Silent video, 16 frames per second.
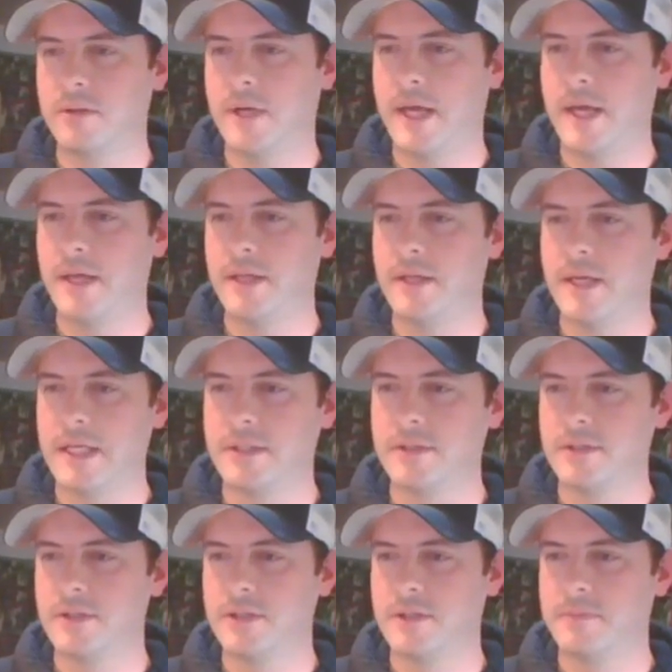I
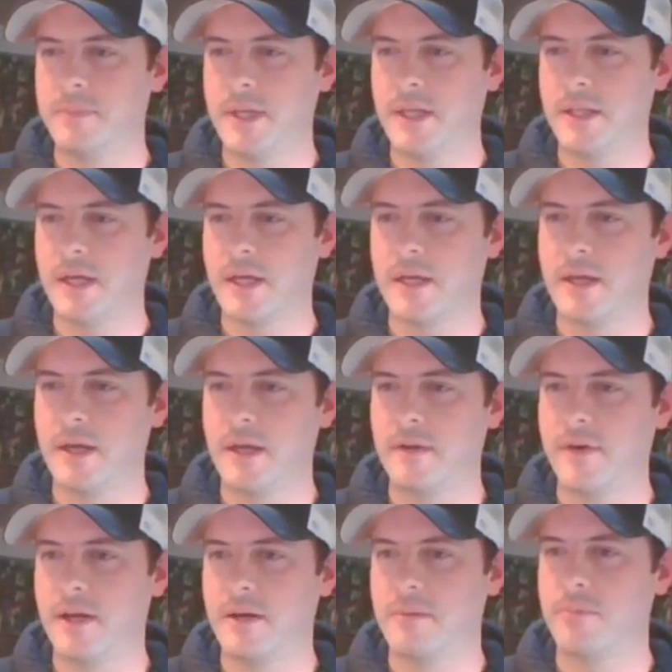actually just made that kind
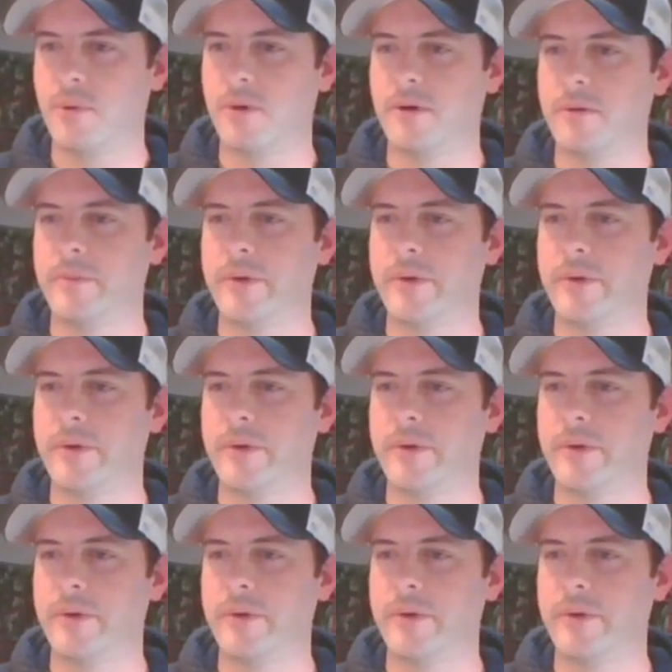of out of boredom.